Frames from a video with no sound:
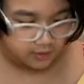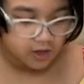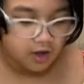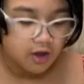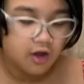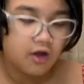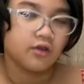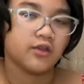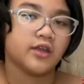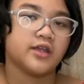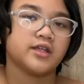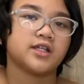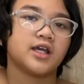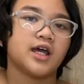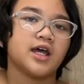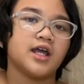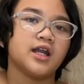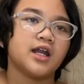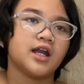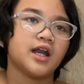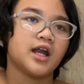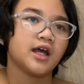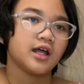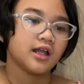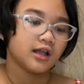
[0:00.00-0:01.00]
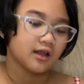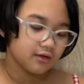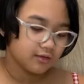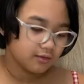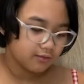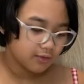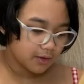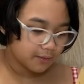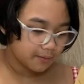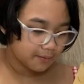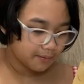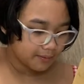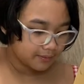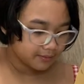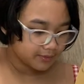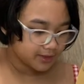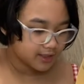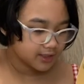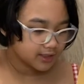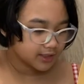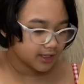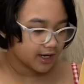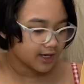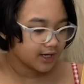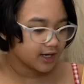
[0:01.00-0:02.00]
Oh, this kind of
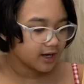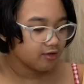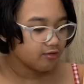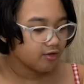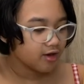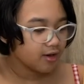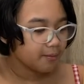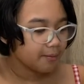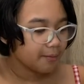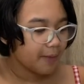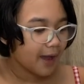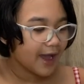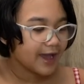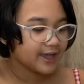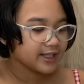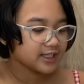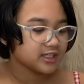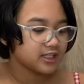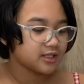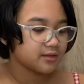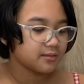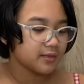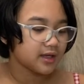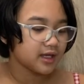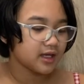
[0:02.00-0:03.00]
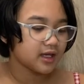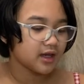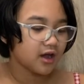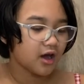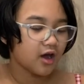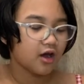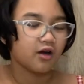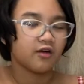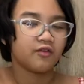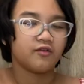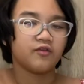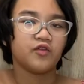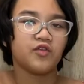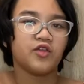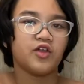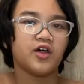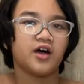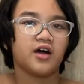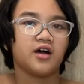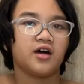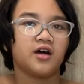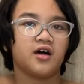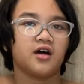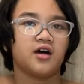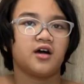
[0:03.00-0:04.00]
this kind of reminds me of
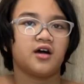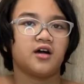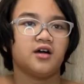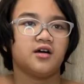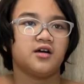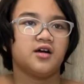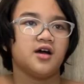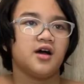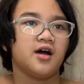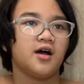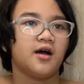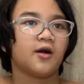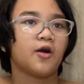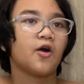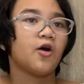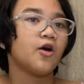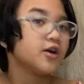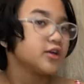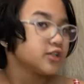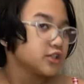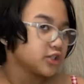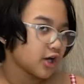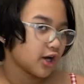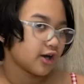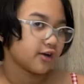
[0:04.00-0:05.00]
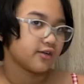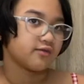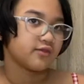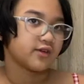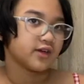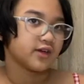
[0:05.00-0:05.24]
the corn dog